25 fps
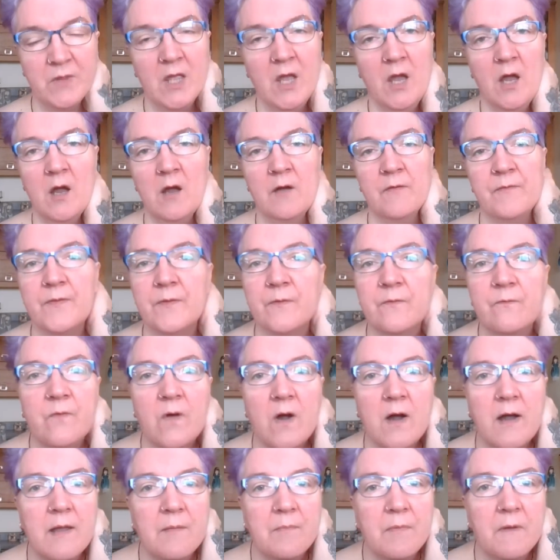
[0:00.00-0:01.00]
of the
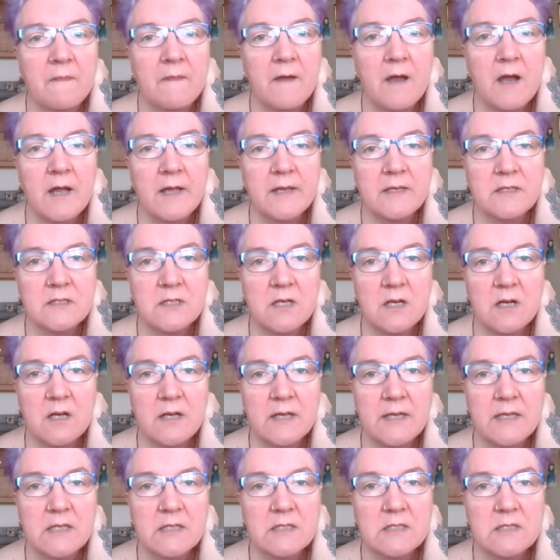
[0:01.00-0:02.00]
fibre that I
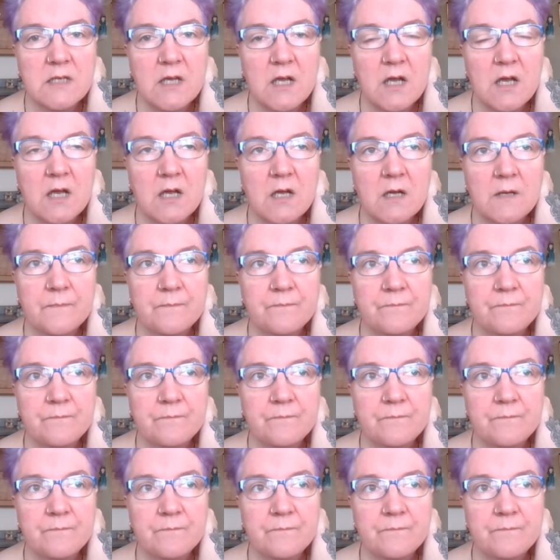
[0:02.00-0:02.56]
dyed a